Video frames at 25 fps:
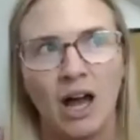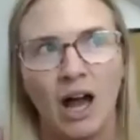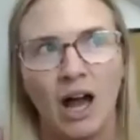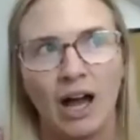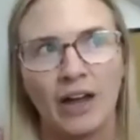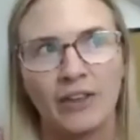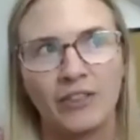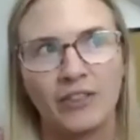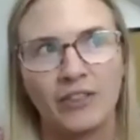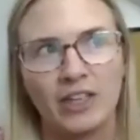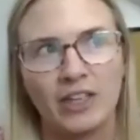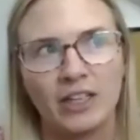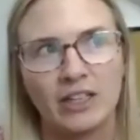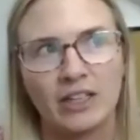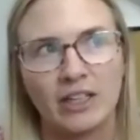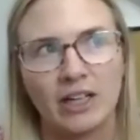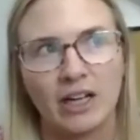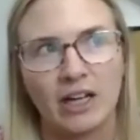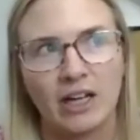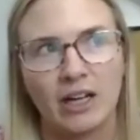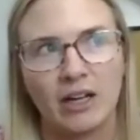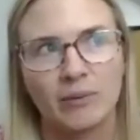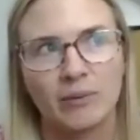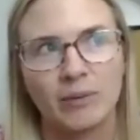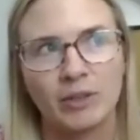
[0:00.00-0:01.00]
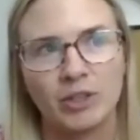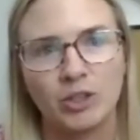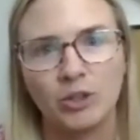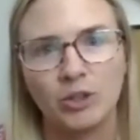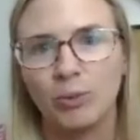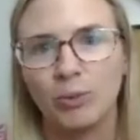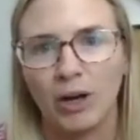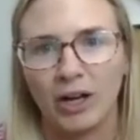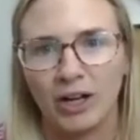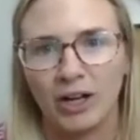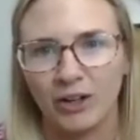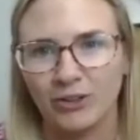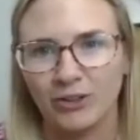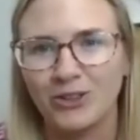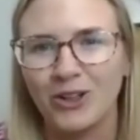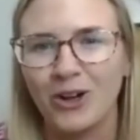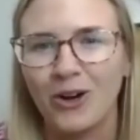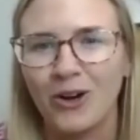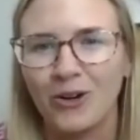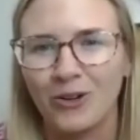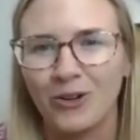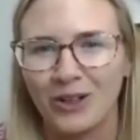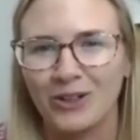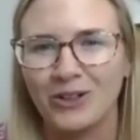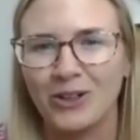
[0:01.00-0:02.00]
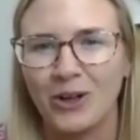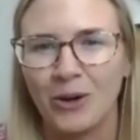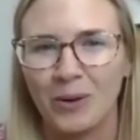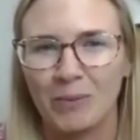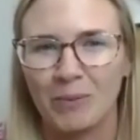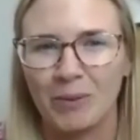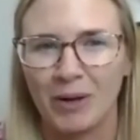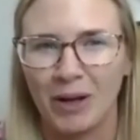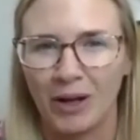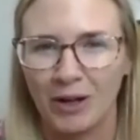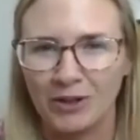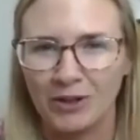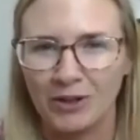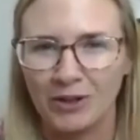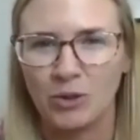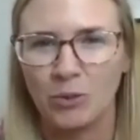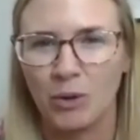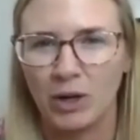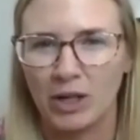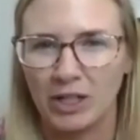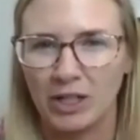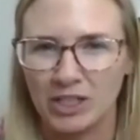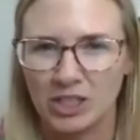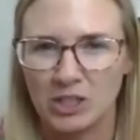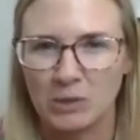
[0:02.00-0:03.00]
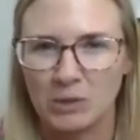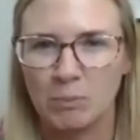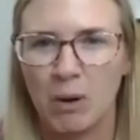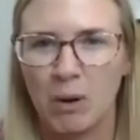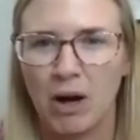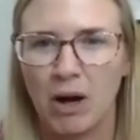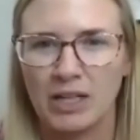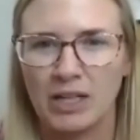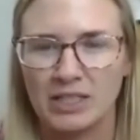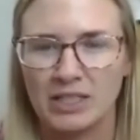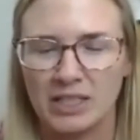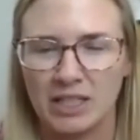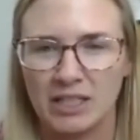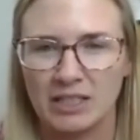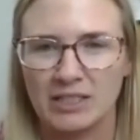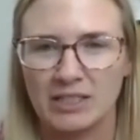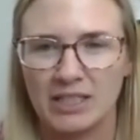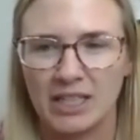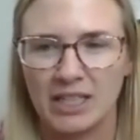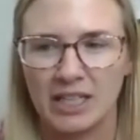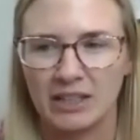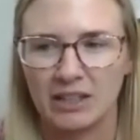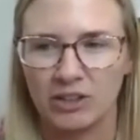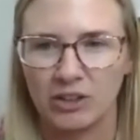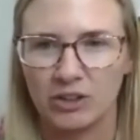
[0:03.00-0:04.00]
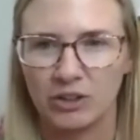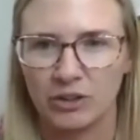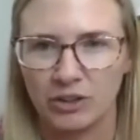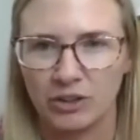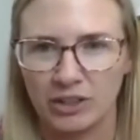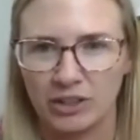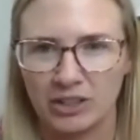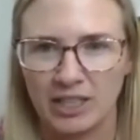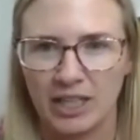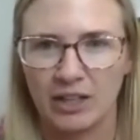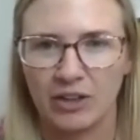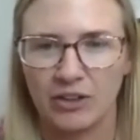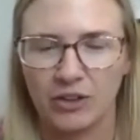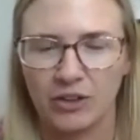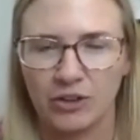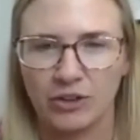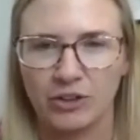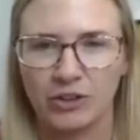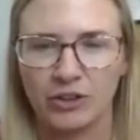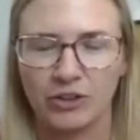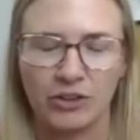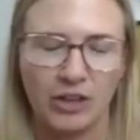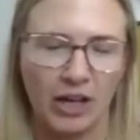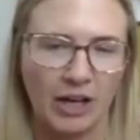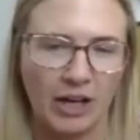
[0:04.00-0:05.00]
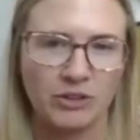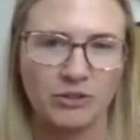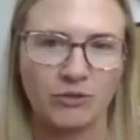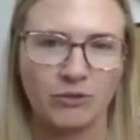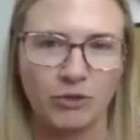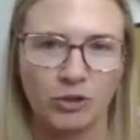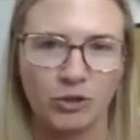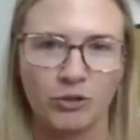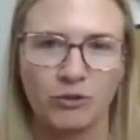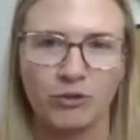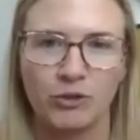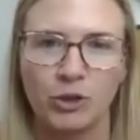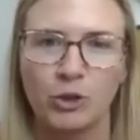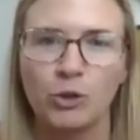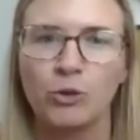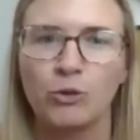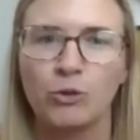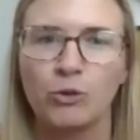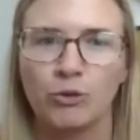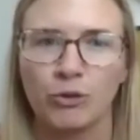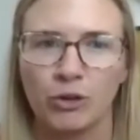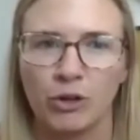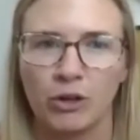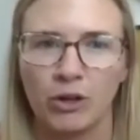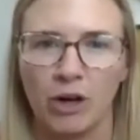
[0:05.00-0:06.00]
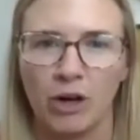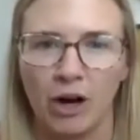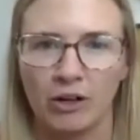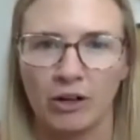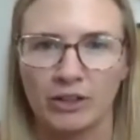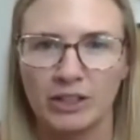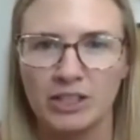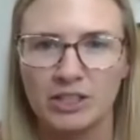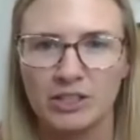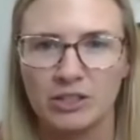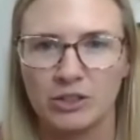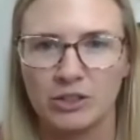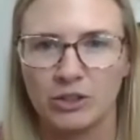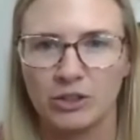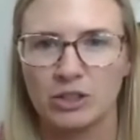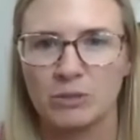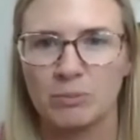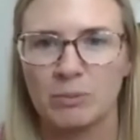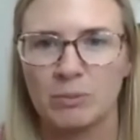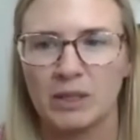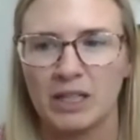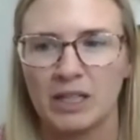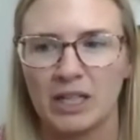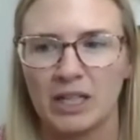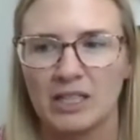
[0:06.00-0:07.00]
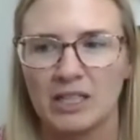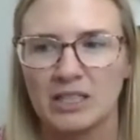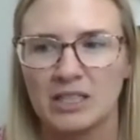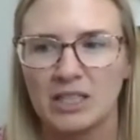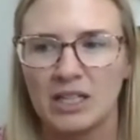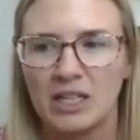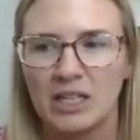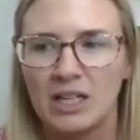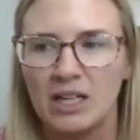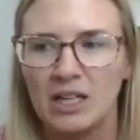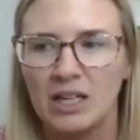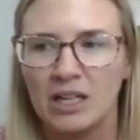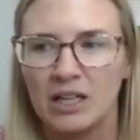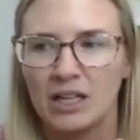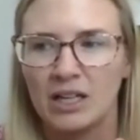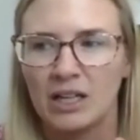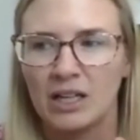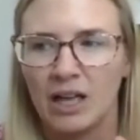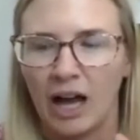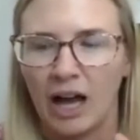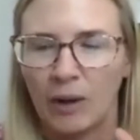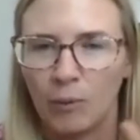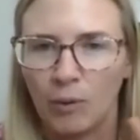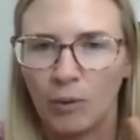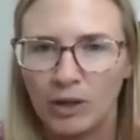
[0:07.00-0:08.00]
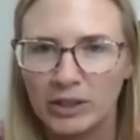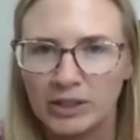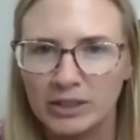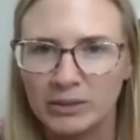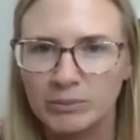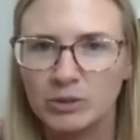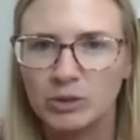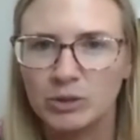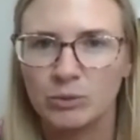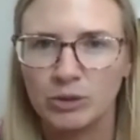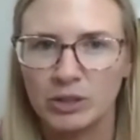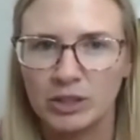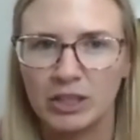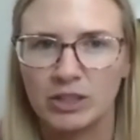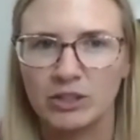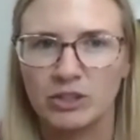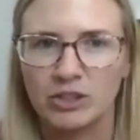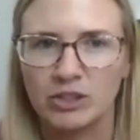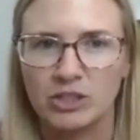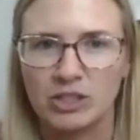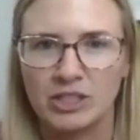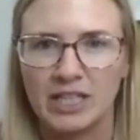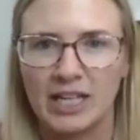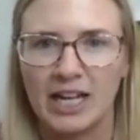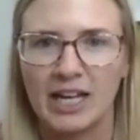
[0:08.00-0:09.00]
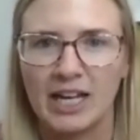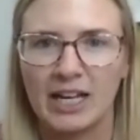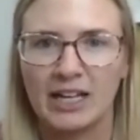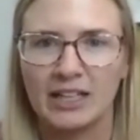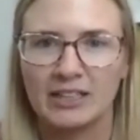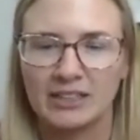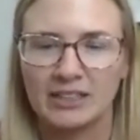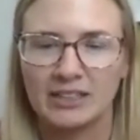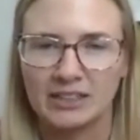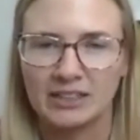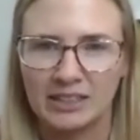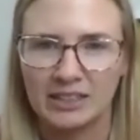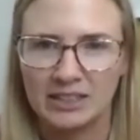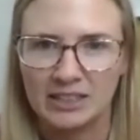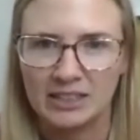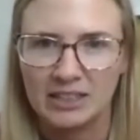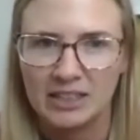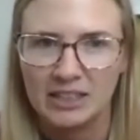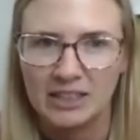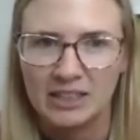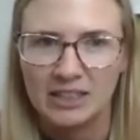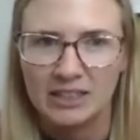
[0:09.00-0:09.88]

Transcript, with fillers: I think, um, and you probably all know it, know it, but I also want to just pause and take the 30,000 30, foot view for our listeners because I want them to really understand that